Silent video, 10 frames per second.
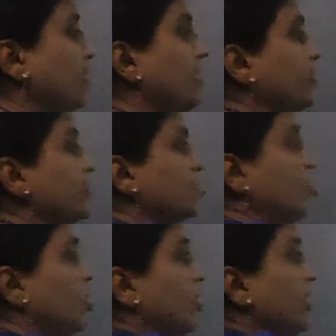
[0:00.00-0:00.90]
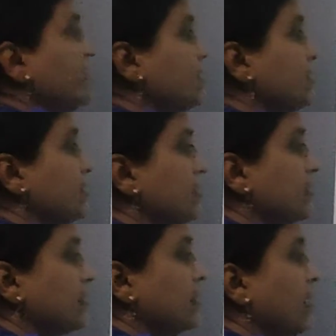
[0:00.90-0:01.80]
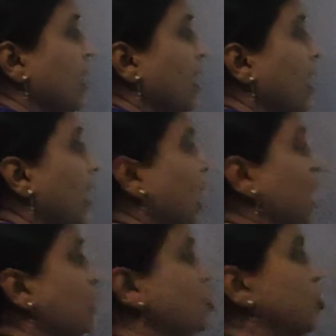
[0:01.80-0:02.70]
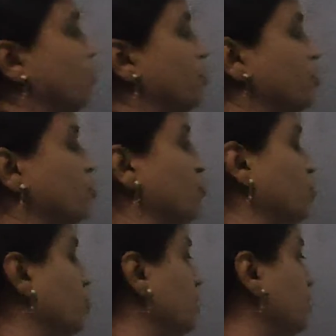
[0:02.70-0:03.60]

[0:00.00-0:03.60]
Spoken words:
it is called as anatropous ovule.